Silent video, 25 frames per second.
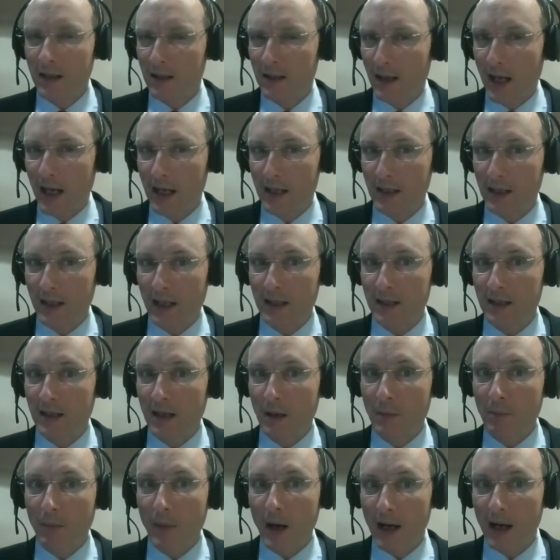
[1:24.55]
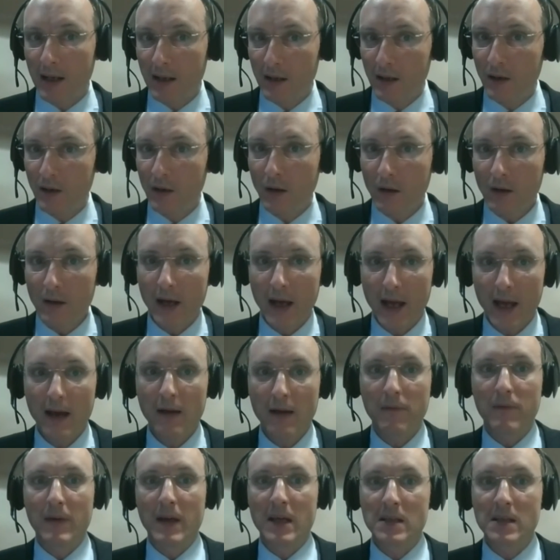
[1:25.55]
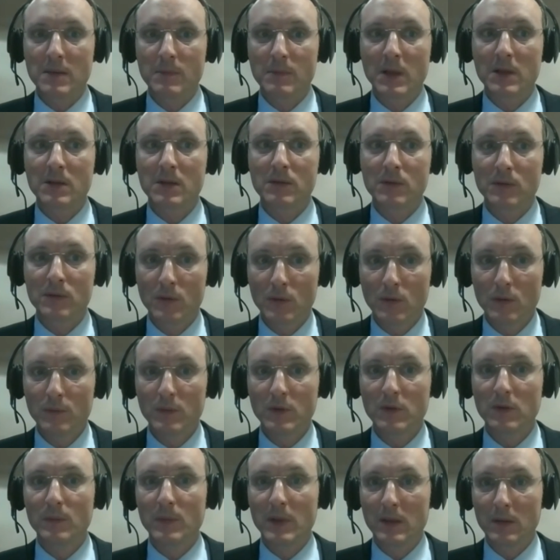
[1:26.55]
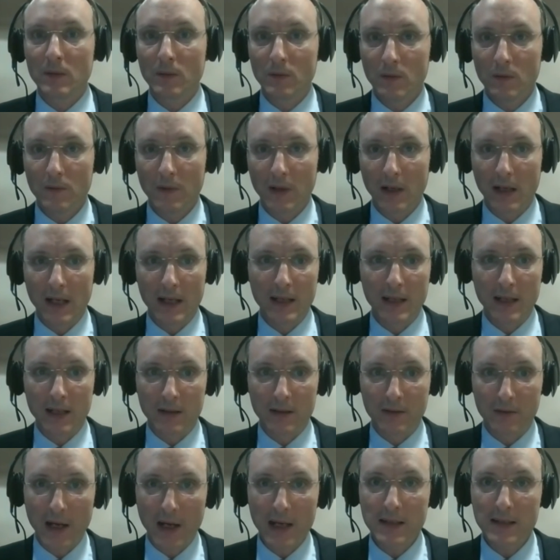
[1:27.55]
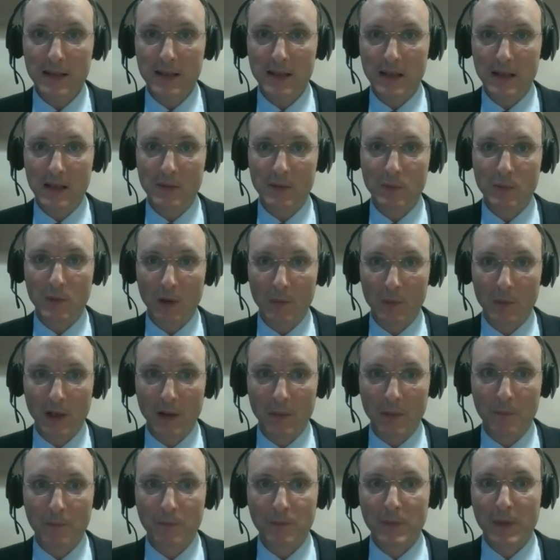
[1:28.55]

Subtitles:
and that they might not have as much room to maneuver and address this problem